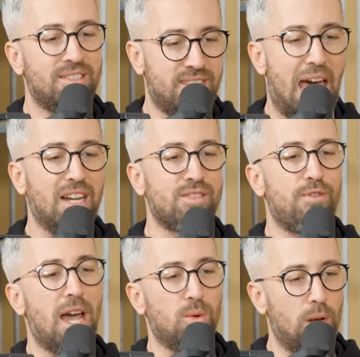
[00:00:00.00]

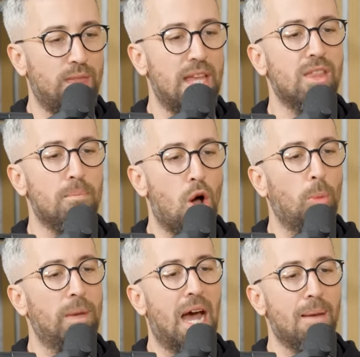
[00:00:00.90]
satisfied within the
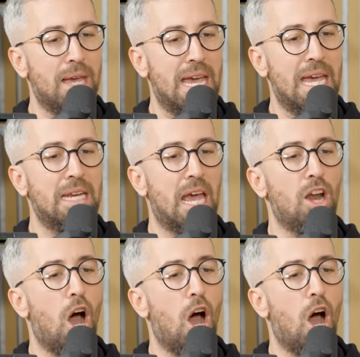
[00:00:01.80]
moment I'm in and